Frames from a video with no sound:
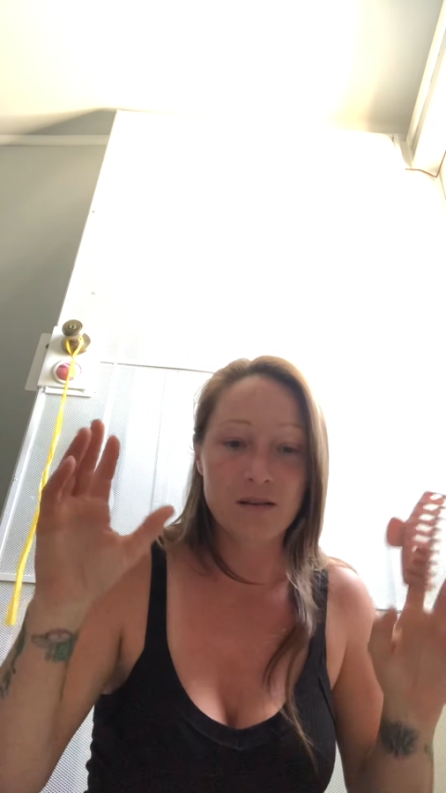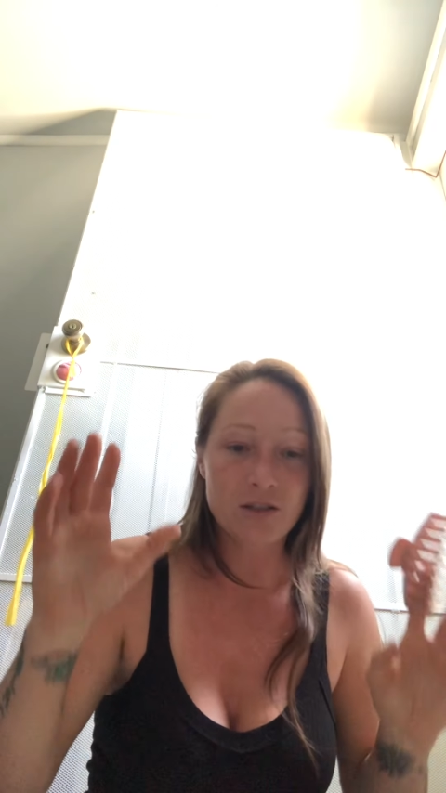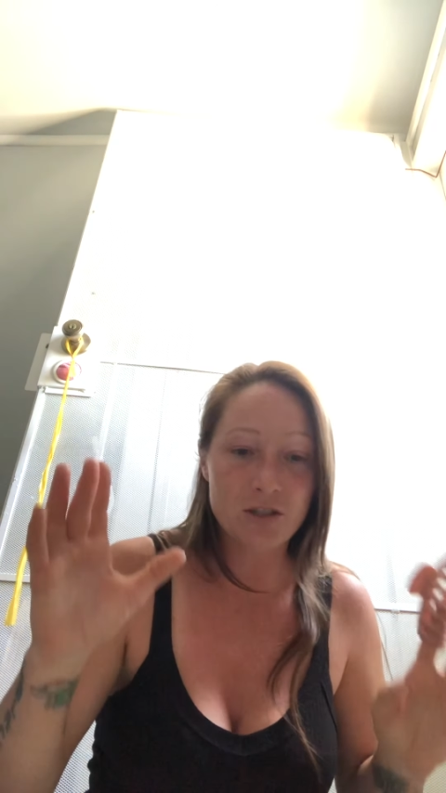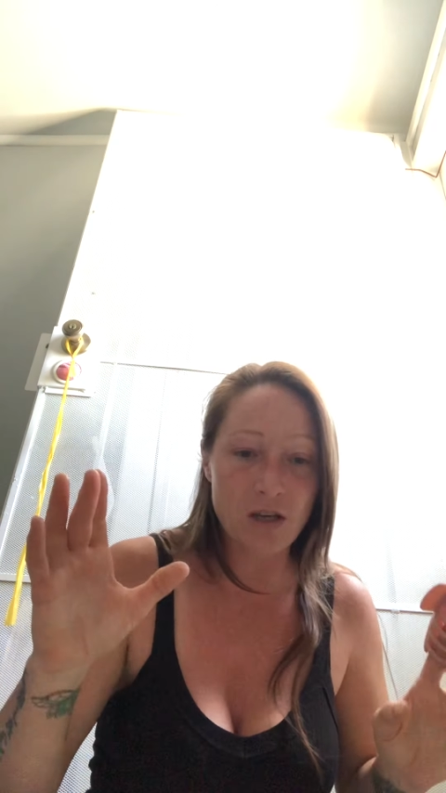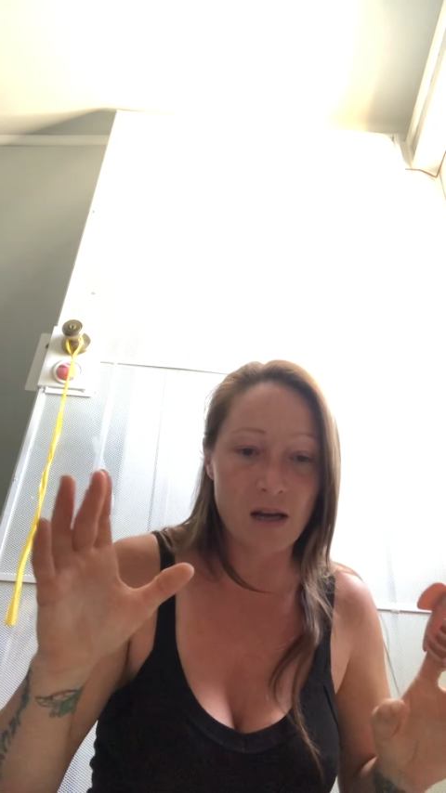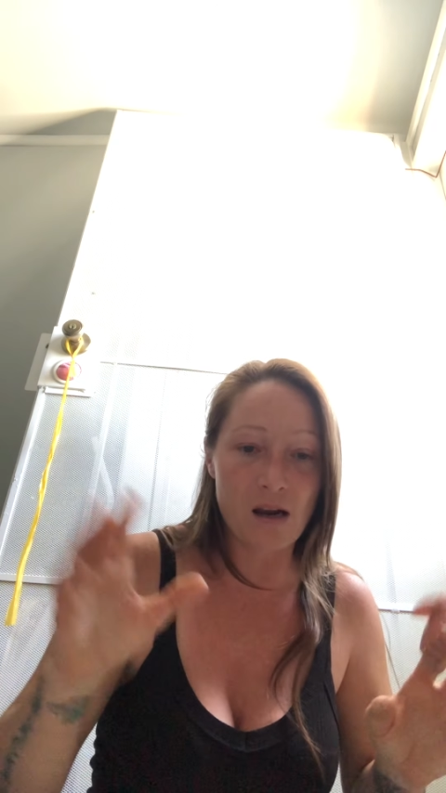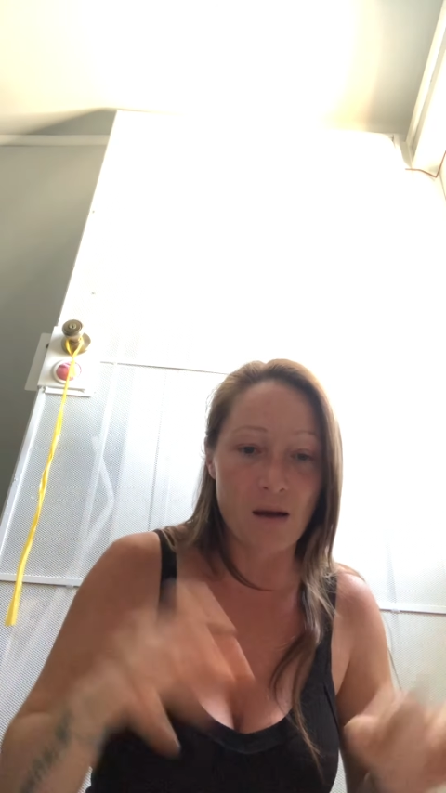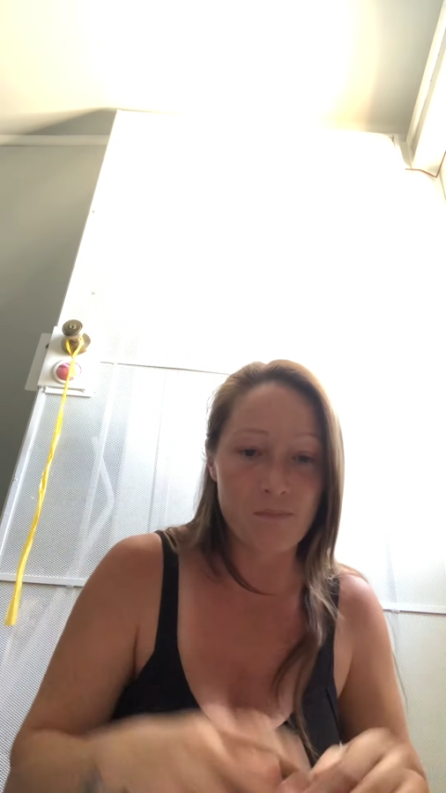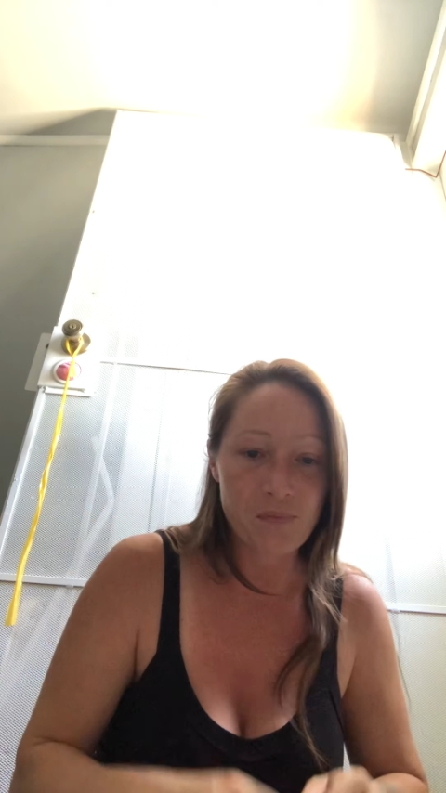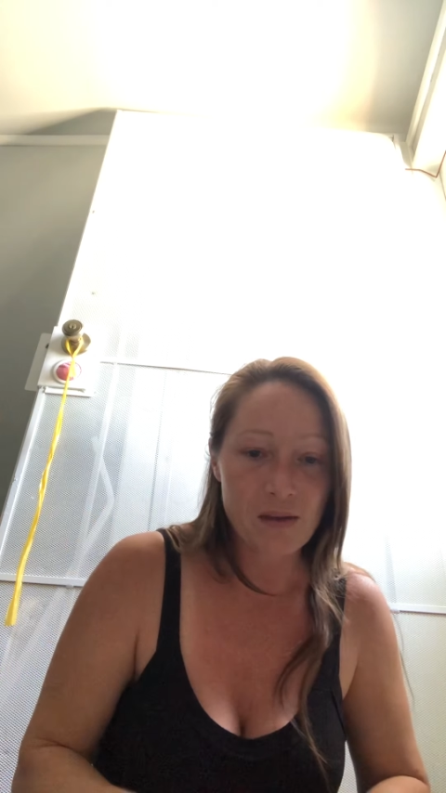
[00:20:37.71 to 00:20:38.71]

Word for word: Shut up.